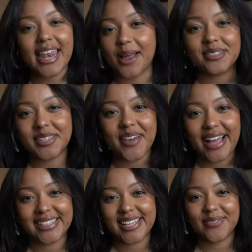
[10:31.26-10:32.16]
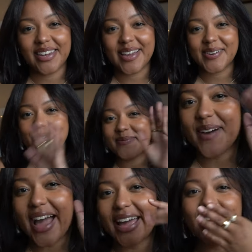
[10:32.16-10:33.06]
And I will see you guys next video.
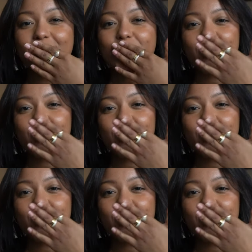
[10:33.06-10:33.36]
Bye.